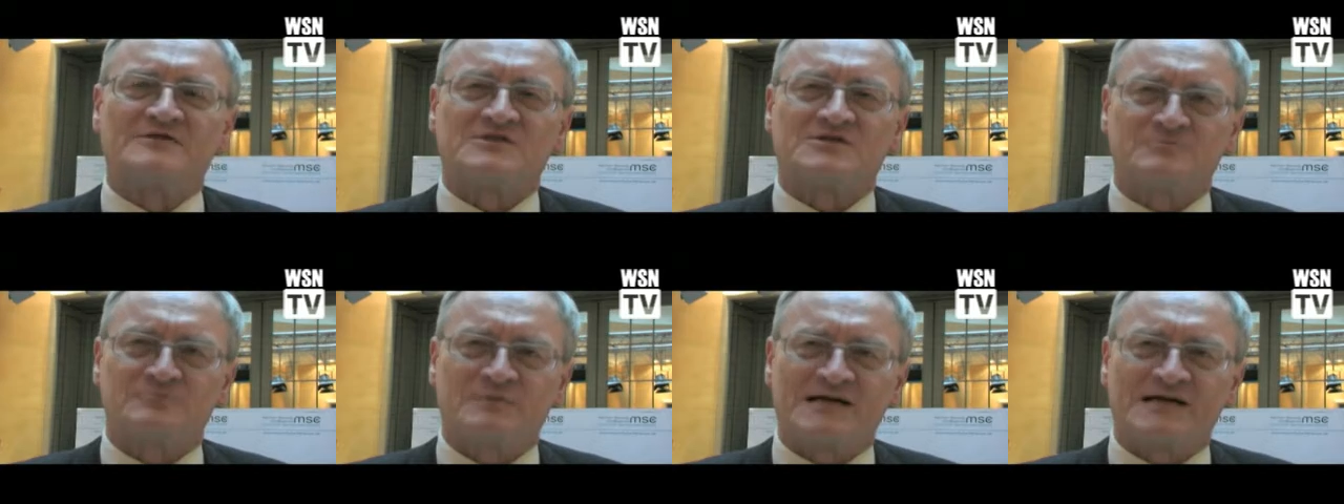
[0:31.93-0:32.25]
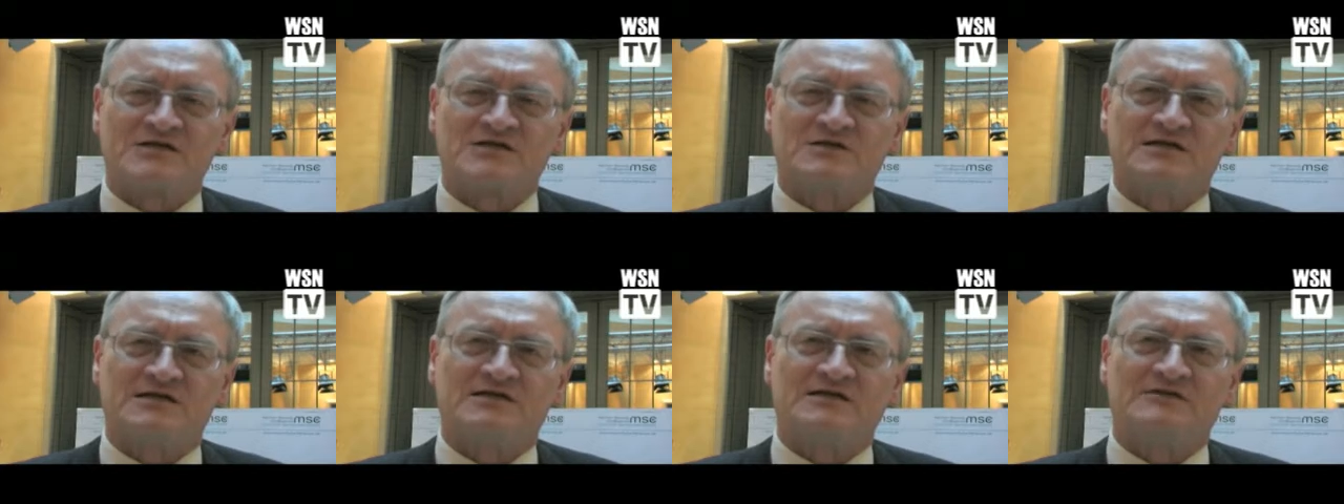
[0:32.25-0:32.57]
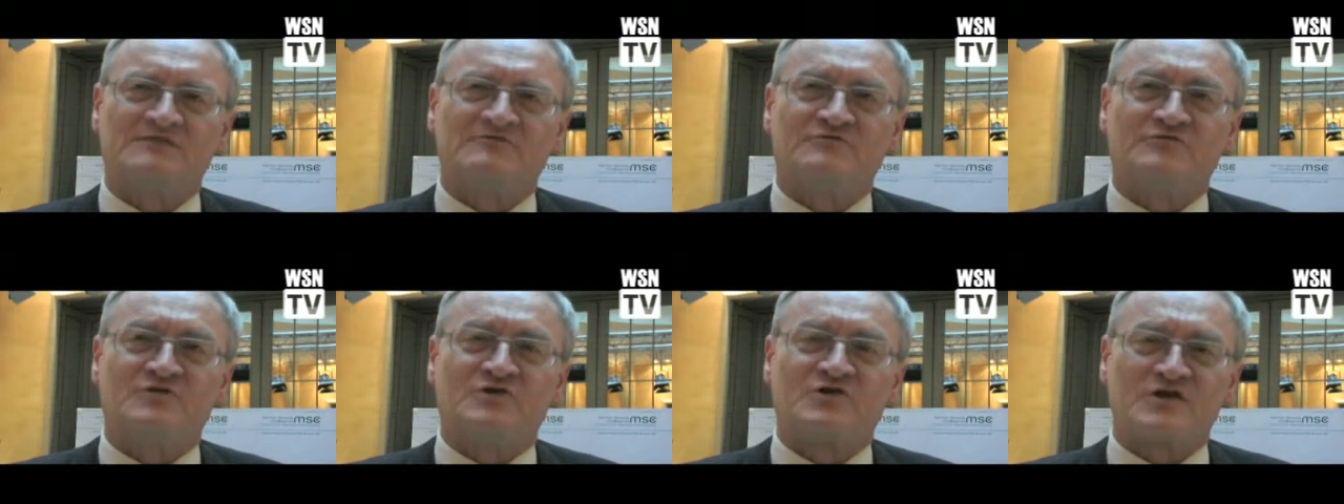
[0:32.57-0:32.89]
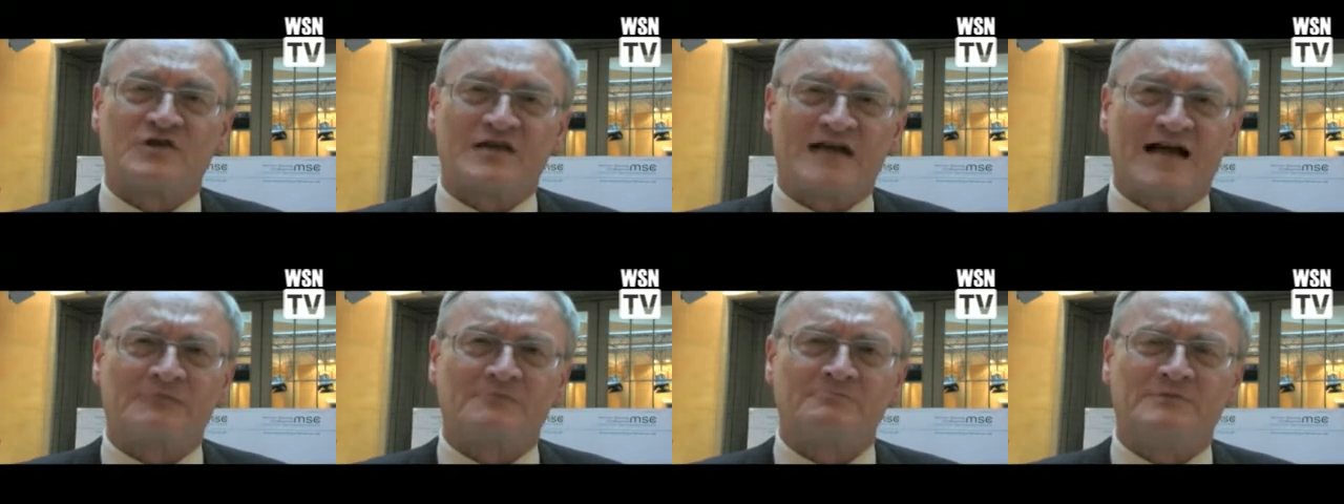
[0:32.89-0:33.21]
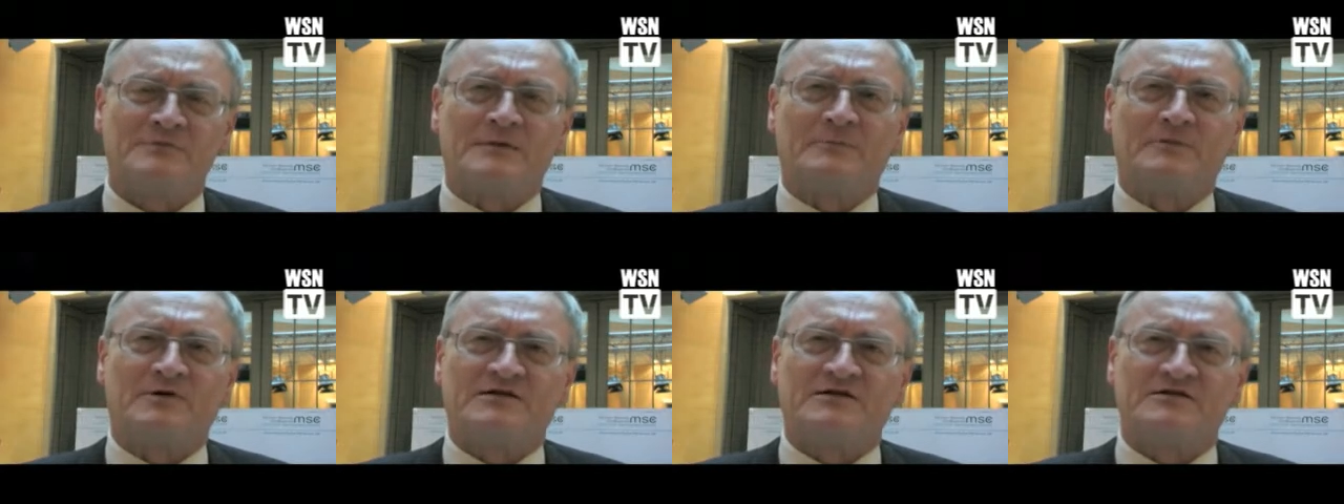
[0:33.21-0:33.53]
especially for the young
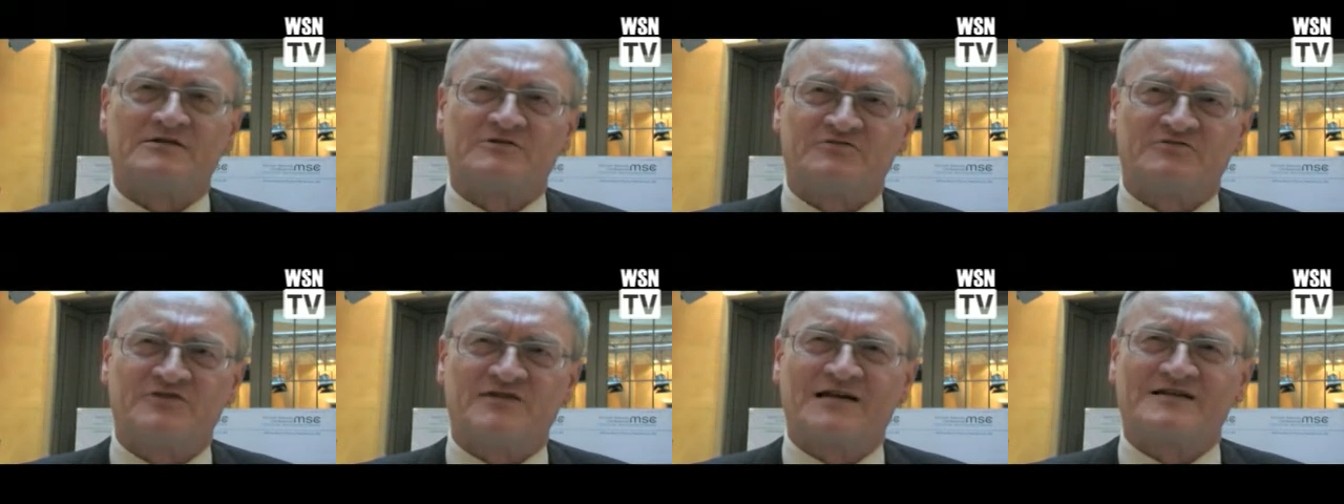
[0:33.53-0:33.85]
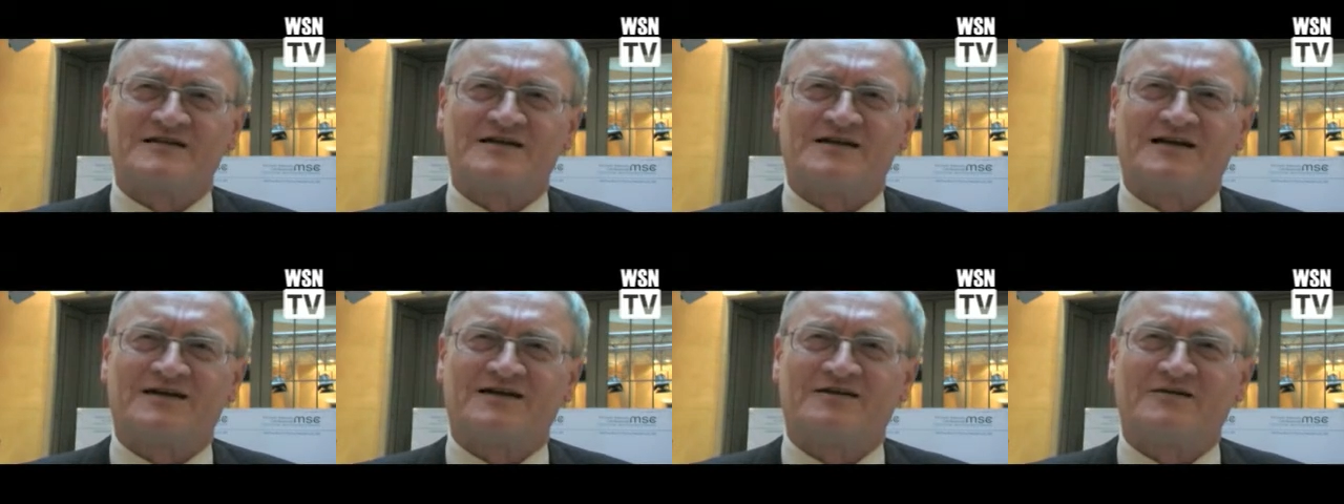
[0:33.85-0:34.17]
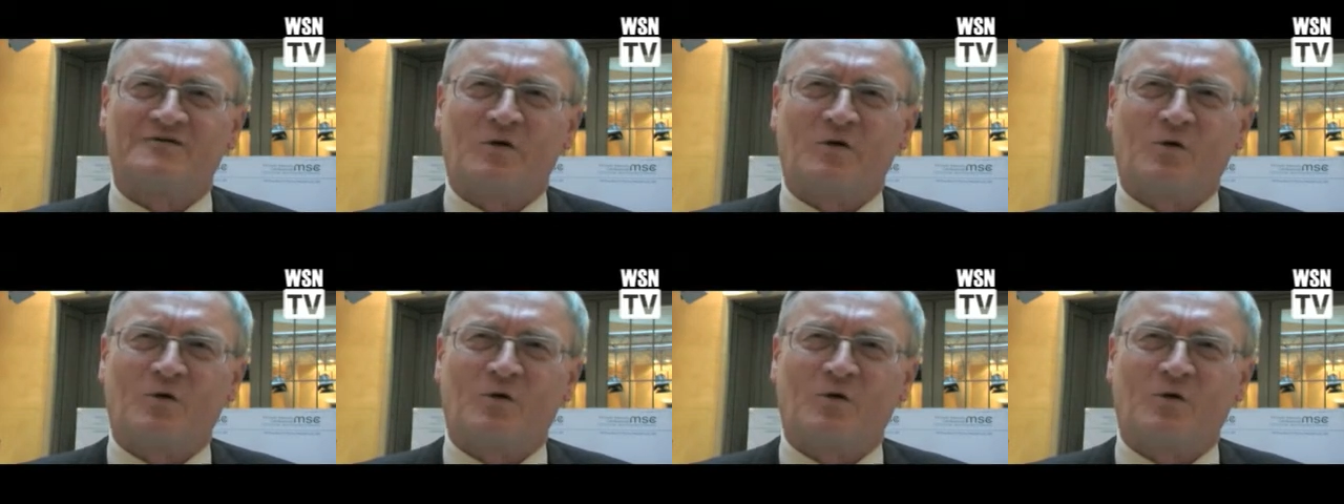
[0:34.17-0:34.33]
people in the FATA.